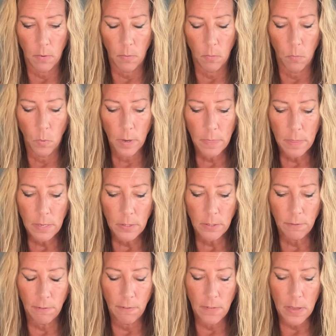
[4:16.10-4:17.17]
what this
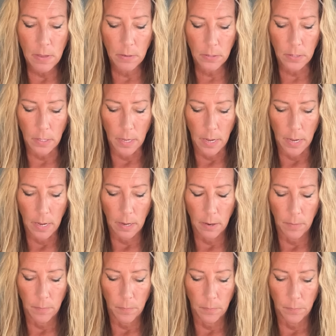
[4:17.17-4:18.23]
feels like,
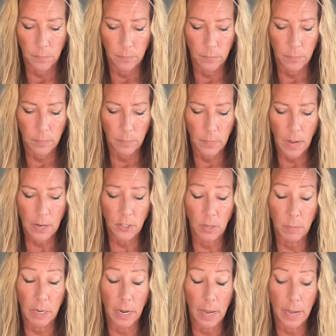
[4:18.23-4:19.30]
actually,
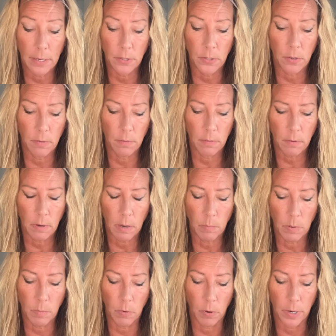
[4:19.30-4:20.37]
I'm going to add a
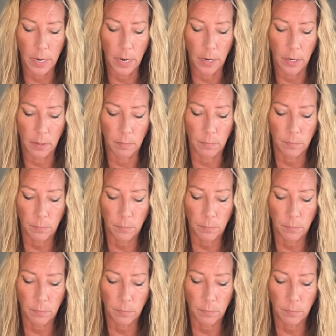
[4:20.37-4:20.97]
couple more here.